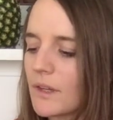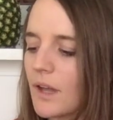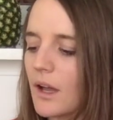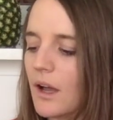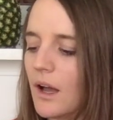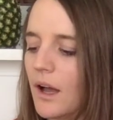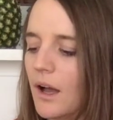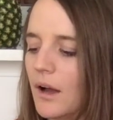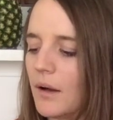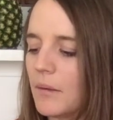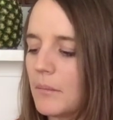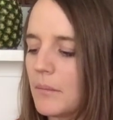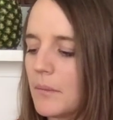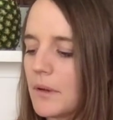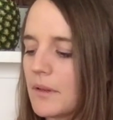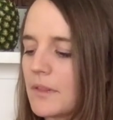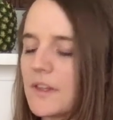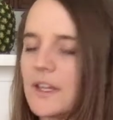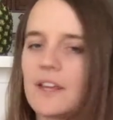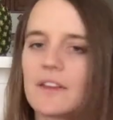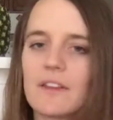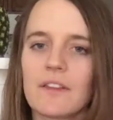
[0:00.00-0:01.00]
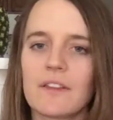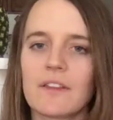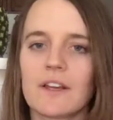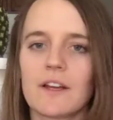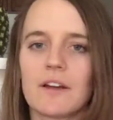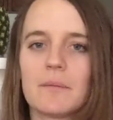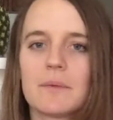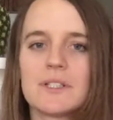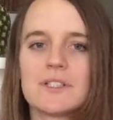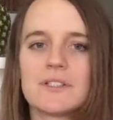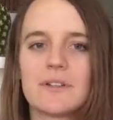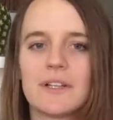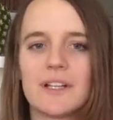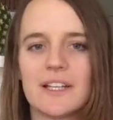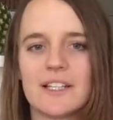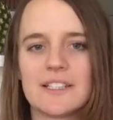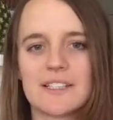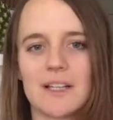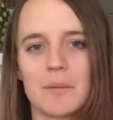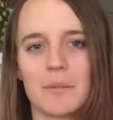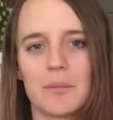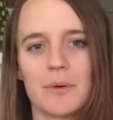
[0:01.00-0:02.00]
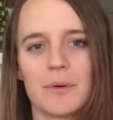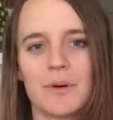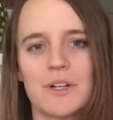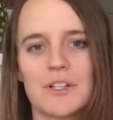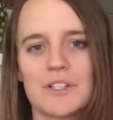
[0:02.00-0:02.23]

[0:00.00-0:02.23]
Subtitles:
The other thing I've been doing is I bought a